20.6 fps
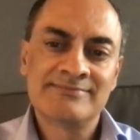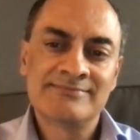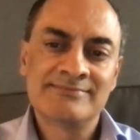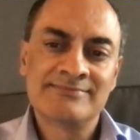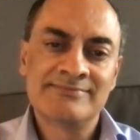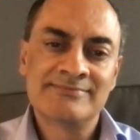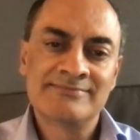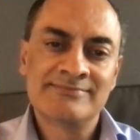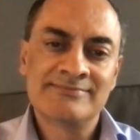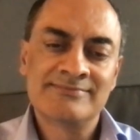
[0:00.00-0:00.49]

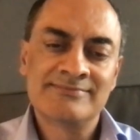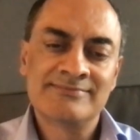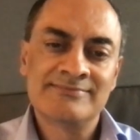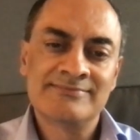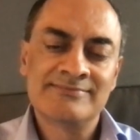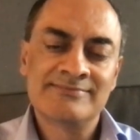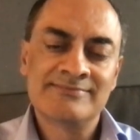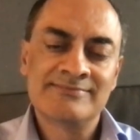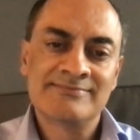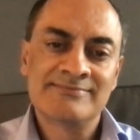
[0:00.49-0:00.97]

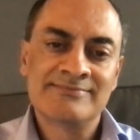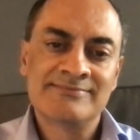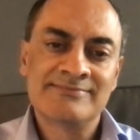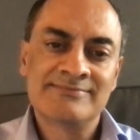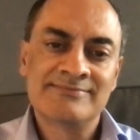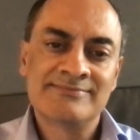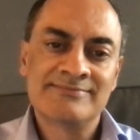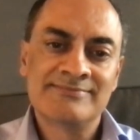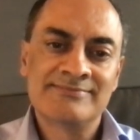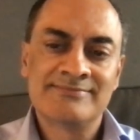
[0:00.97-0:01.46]

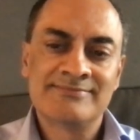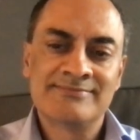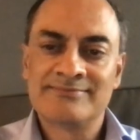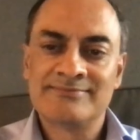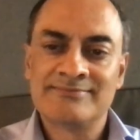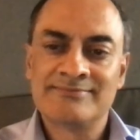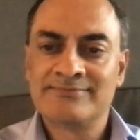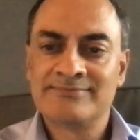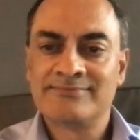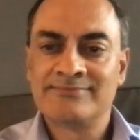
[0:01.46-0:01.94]

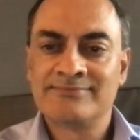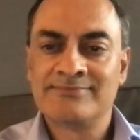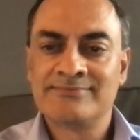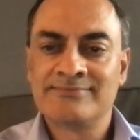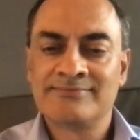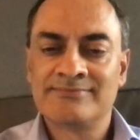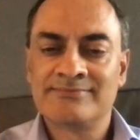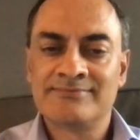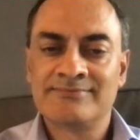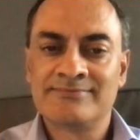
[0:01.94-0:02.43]

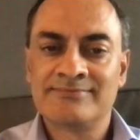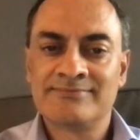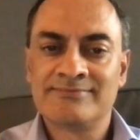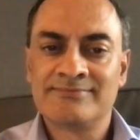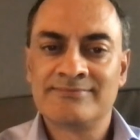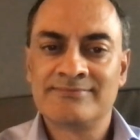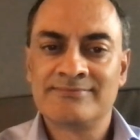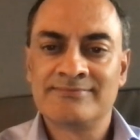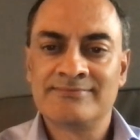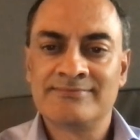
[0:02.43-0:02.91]

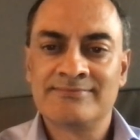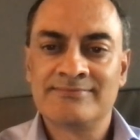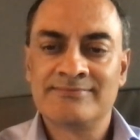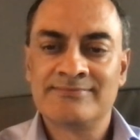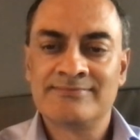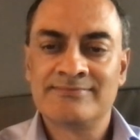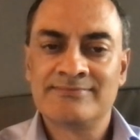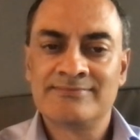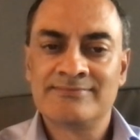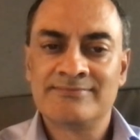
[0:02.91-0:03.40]

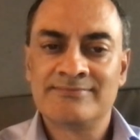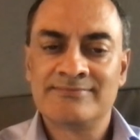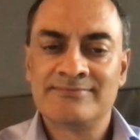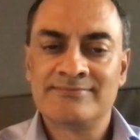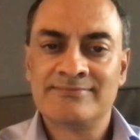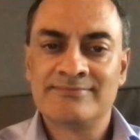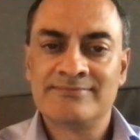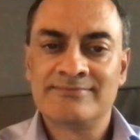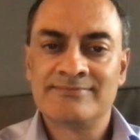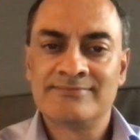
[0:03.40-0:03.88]

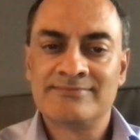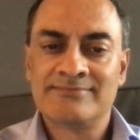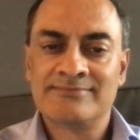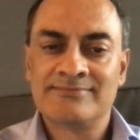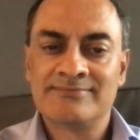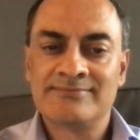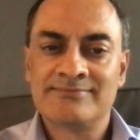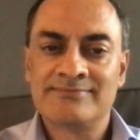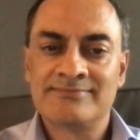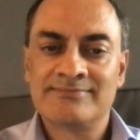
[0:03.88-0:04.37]

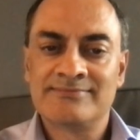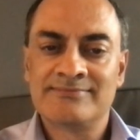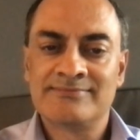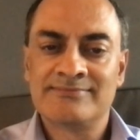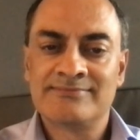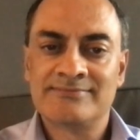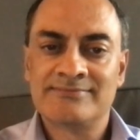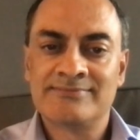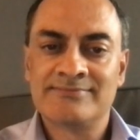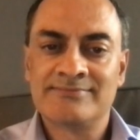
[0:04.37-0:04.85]

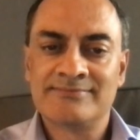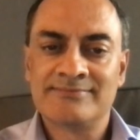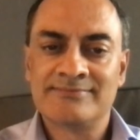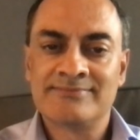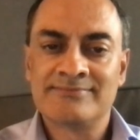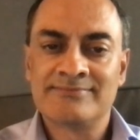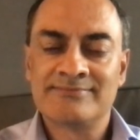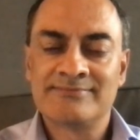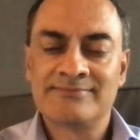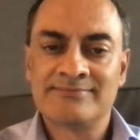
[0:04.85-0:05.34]

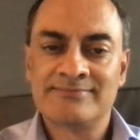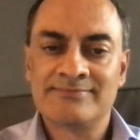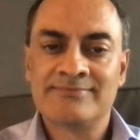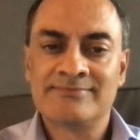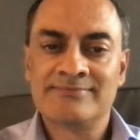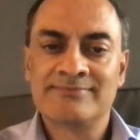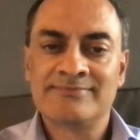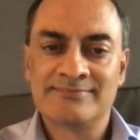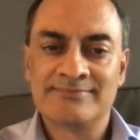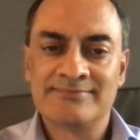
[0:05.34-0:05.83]

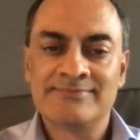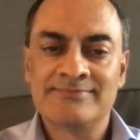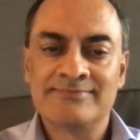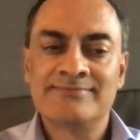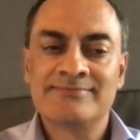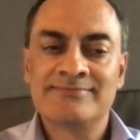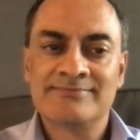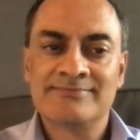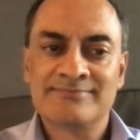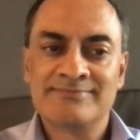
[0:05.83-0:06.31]

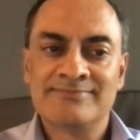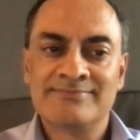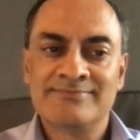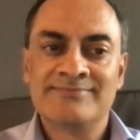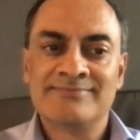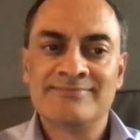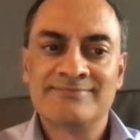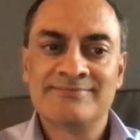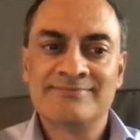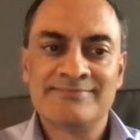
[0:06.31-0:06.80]

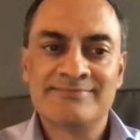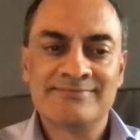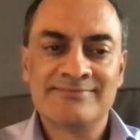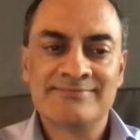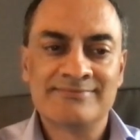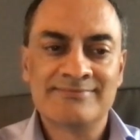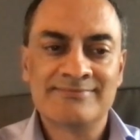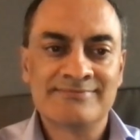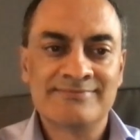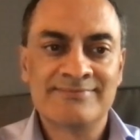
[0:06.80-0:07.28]

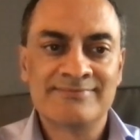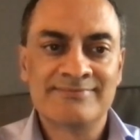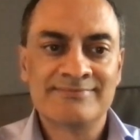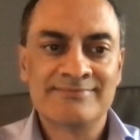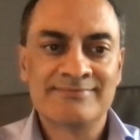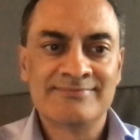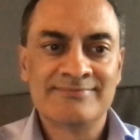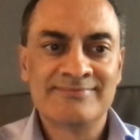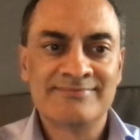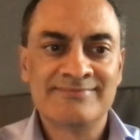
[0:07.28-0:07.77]

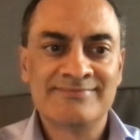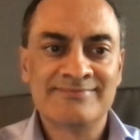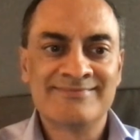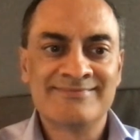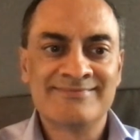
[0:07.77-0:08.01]
This person isn't speaking.